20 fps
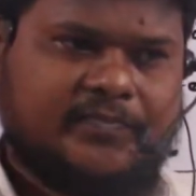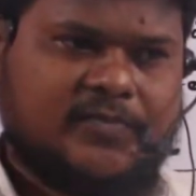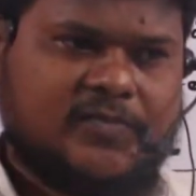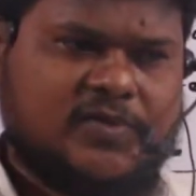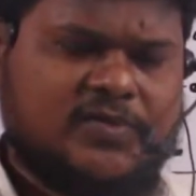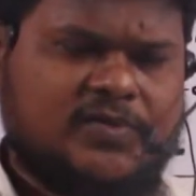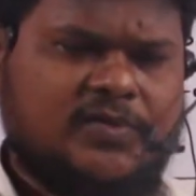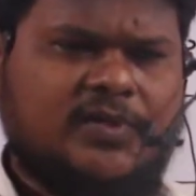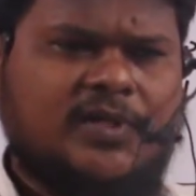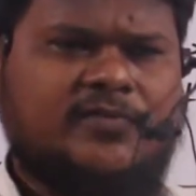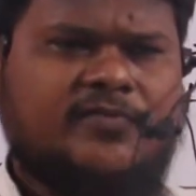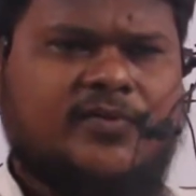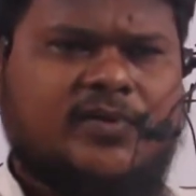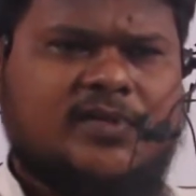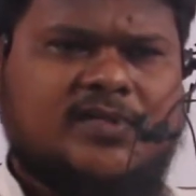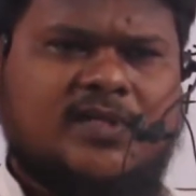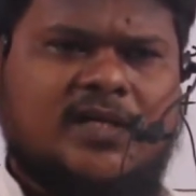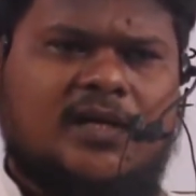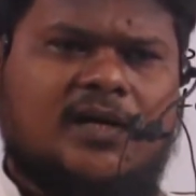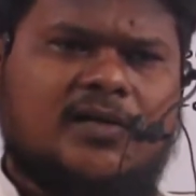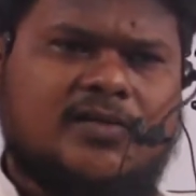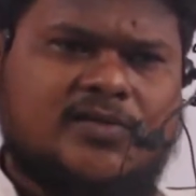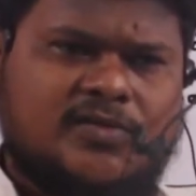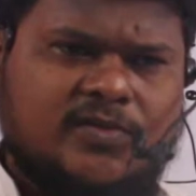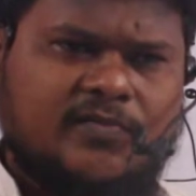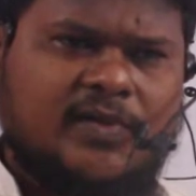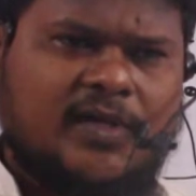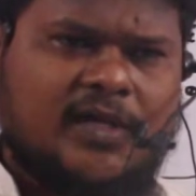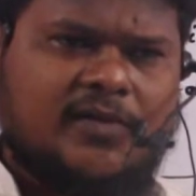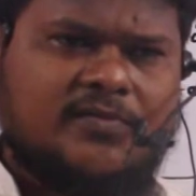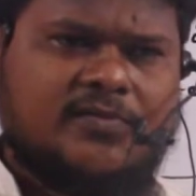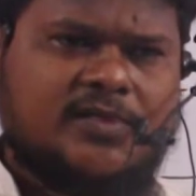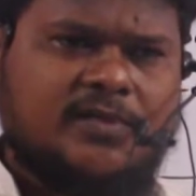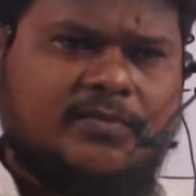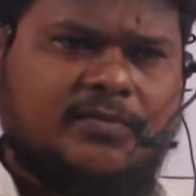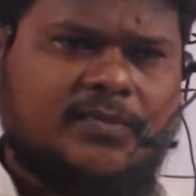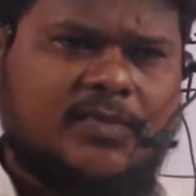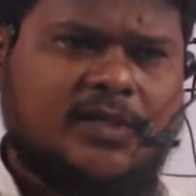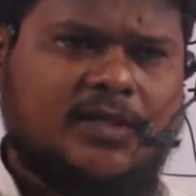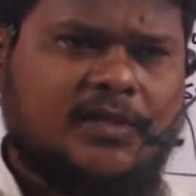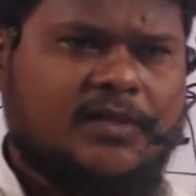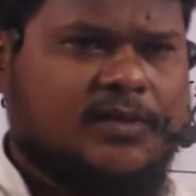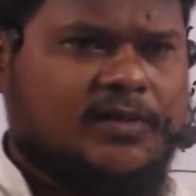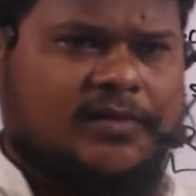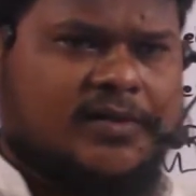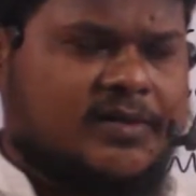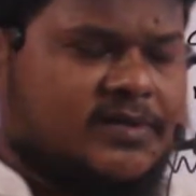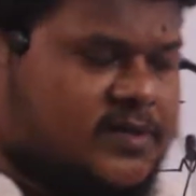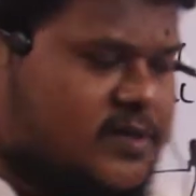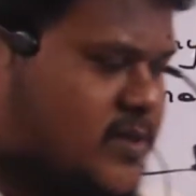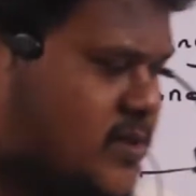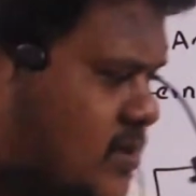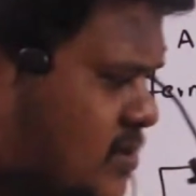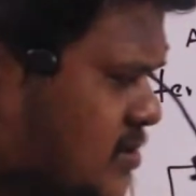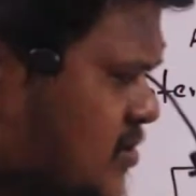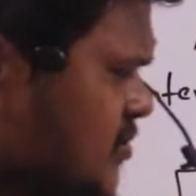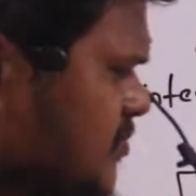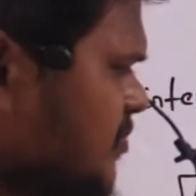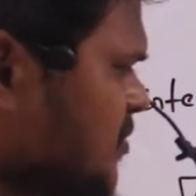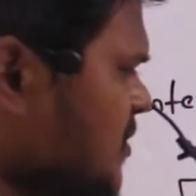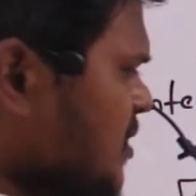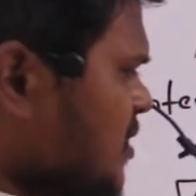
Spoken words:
So therefore, cell also will have some resistance.